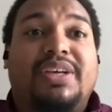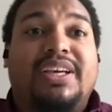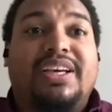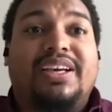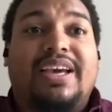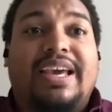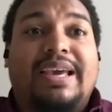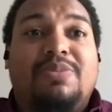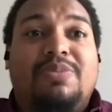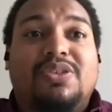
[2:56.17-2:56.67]

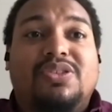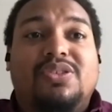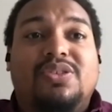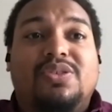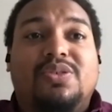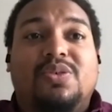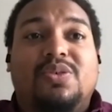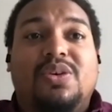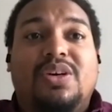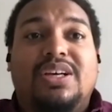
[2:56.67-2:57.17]
being able
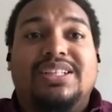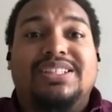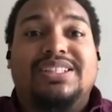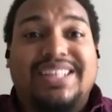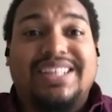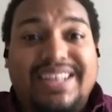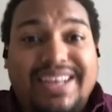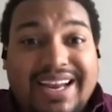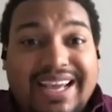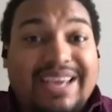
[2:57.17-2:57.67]
to
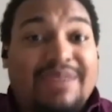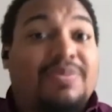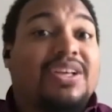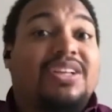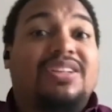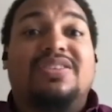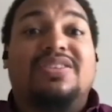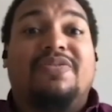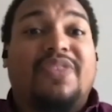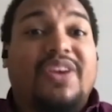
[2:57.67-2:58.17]
name
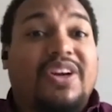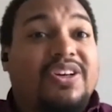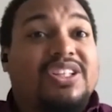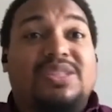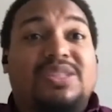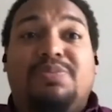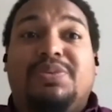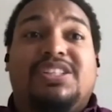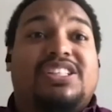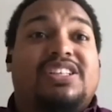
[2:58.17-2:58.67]
it very
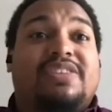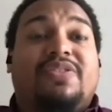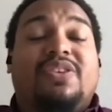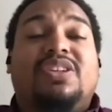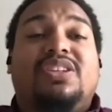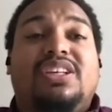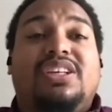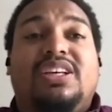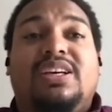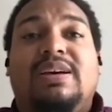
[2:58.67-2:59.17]

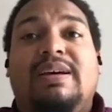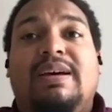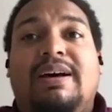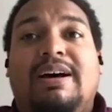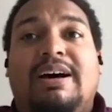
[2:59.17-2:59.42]
specifically,